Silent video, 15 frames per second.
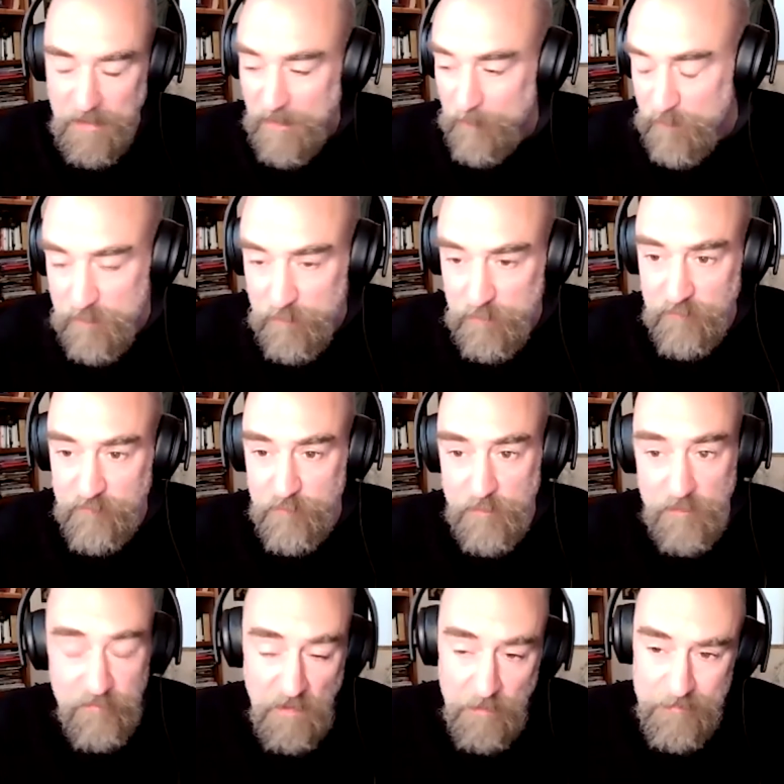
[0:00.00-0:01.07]
and we would have
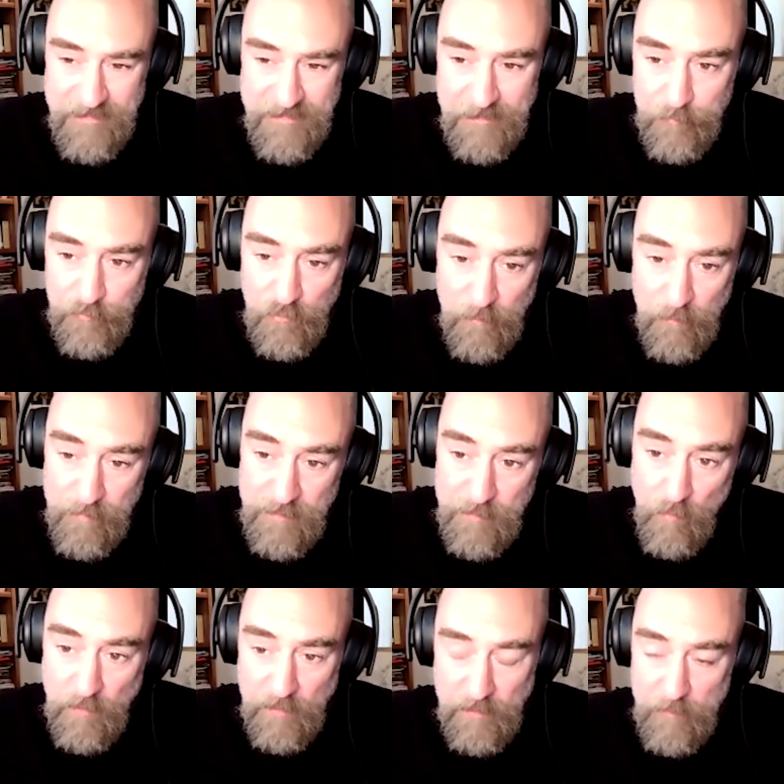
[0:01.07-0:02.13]
come again and probably
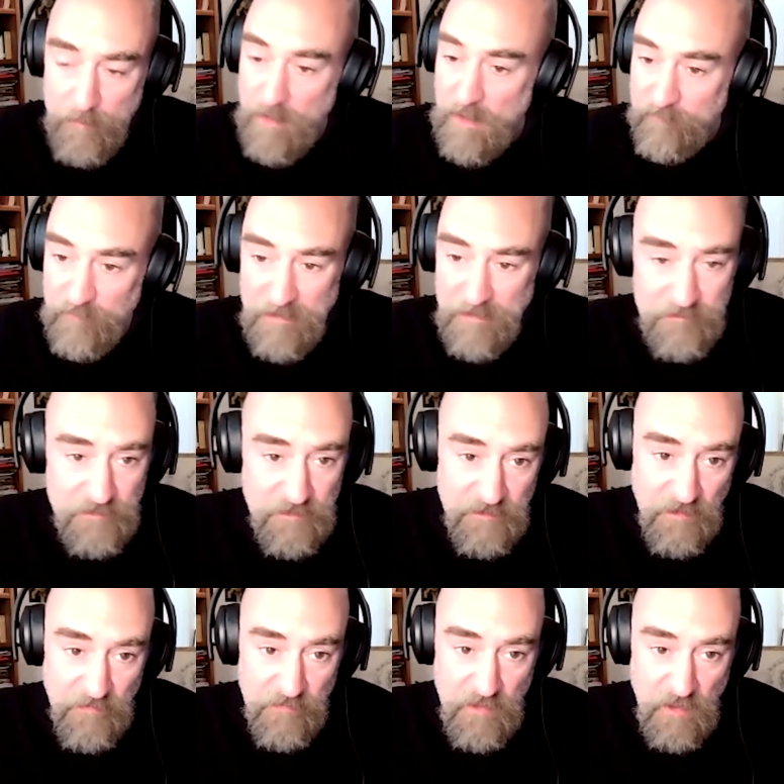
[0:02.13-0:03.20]
won it. We might have rattled in
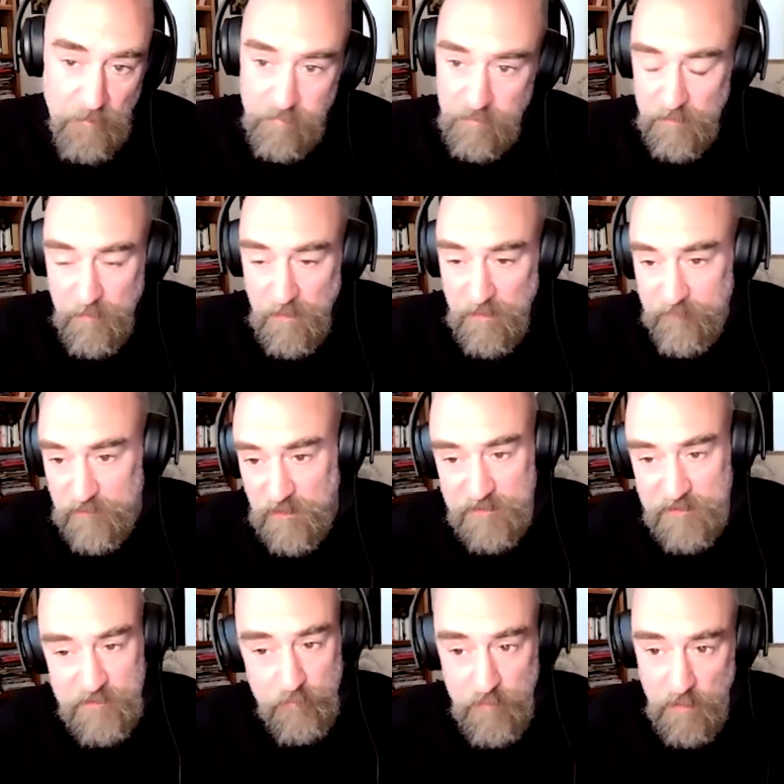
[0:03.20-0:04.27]
another couple, in my opinion. I
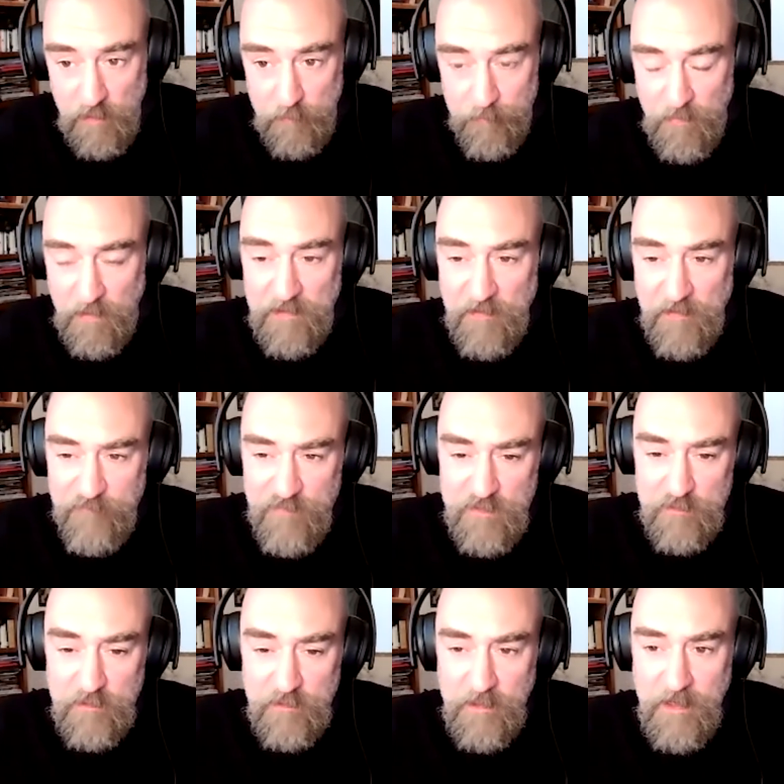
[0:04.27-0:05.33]
don't know, but I
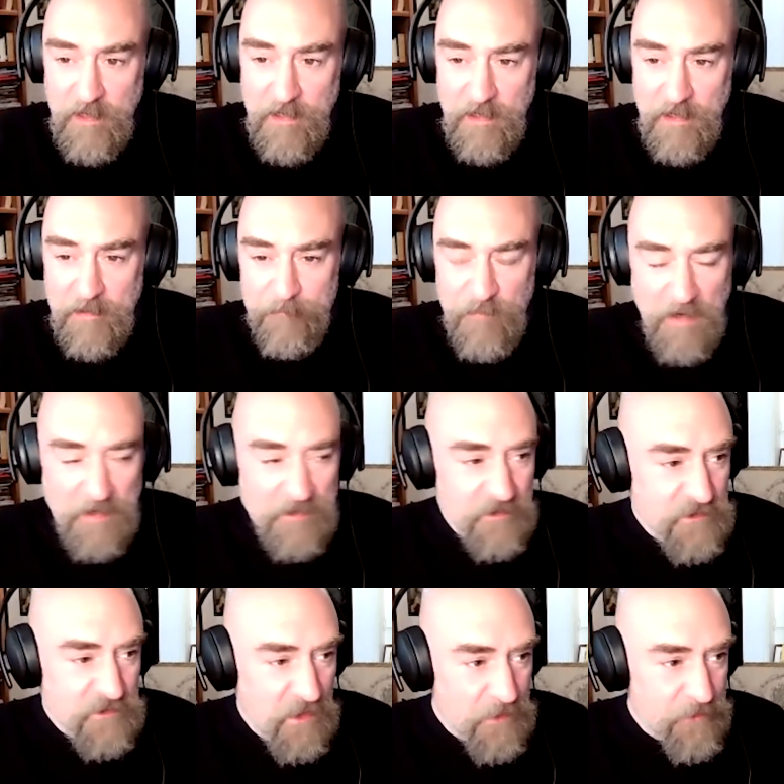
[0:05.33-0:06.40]
feel at the
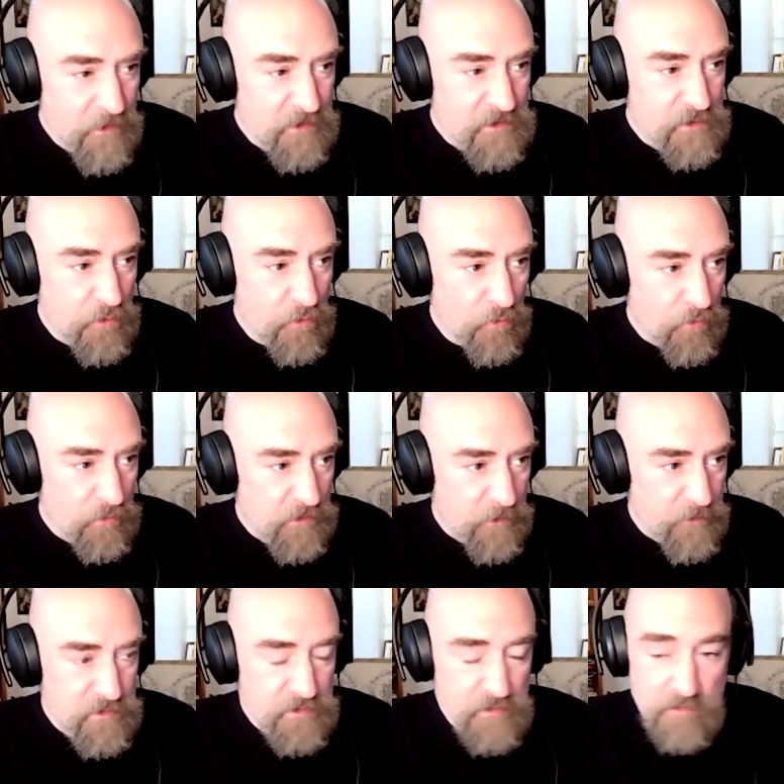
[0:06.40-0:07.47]
time they scored,
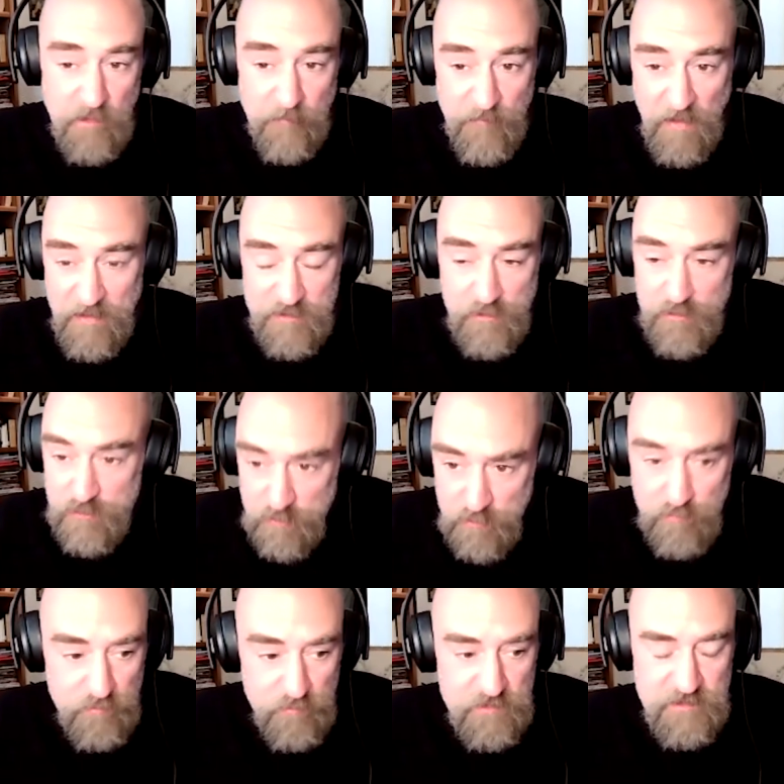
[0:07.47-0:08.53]
you
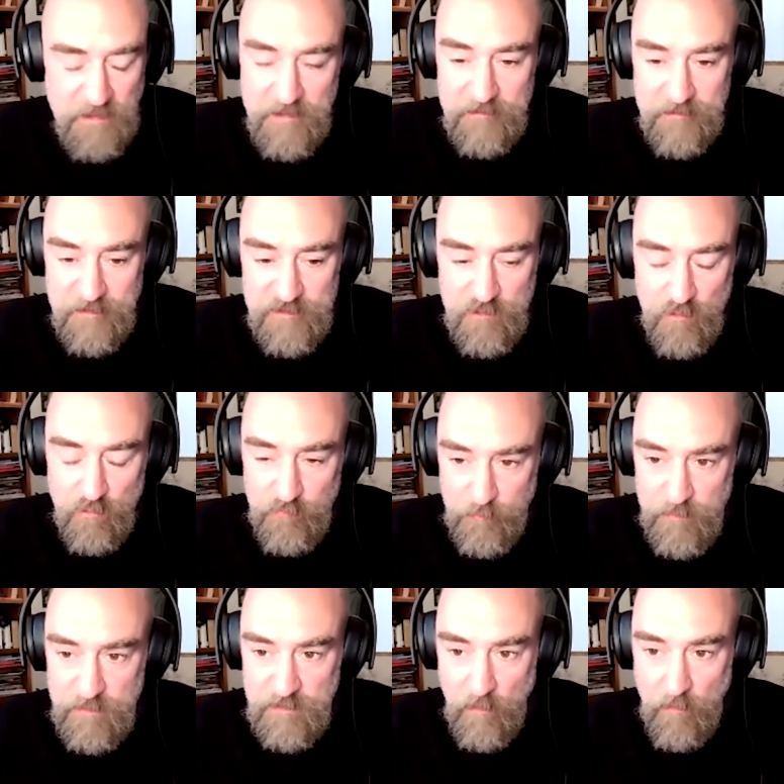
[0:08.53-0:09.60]
knew the second they scored that
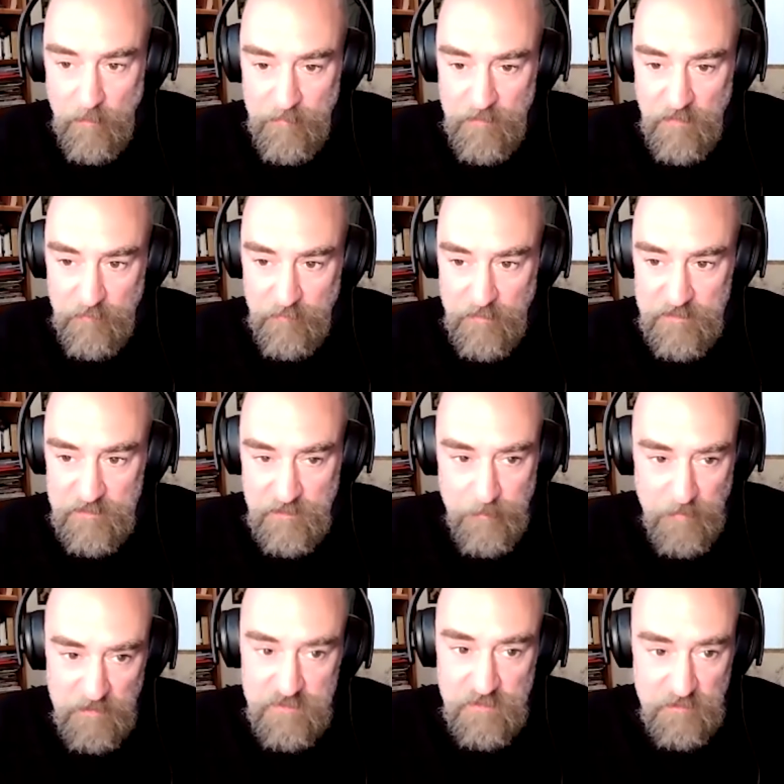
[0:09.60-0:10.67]
we'd go up the other end of the
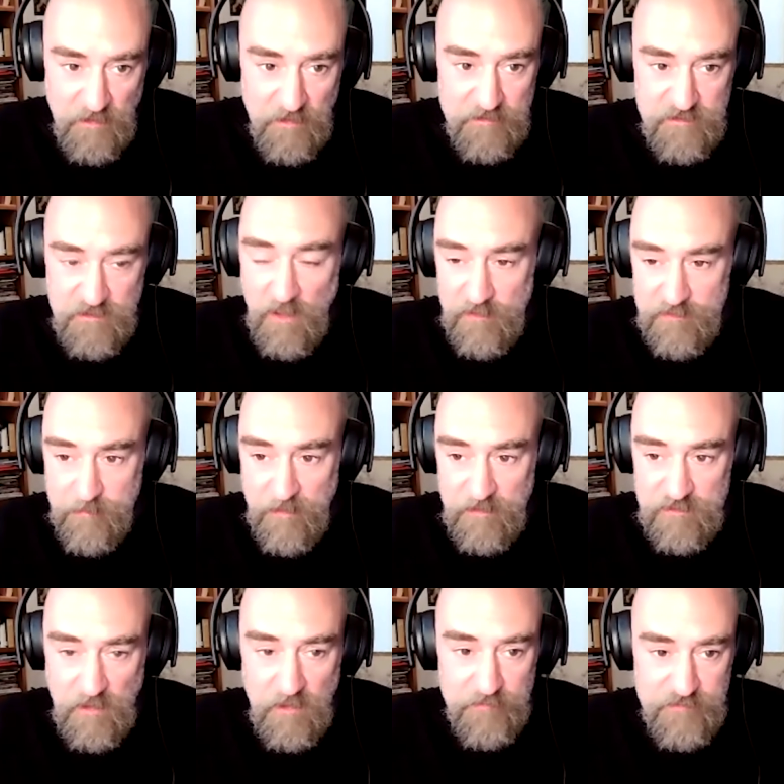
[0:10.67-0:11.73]
pitch and start to make
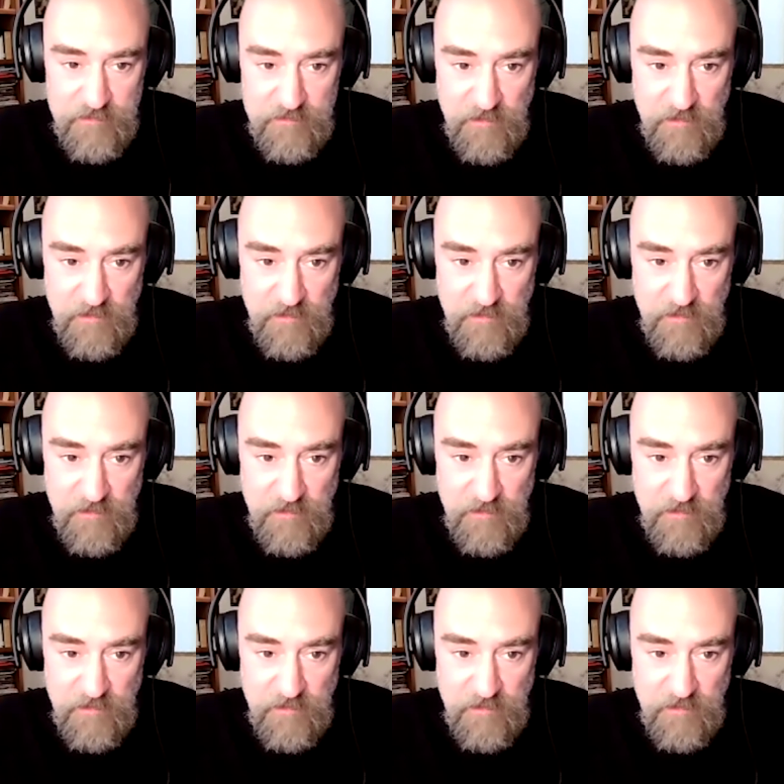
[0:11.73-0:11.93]
chances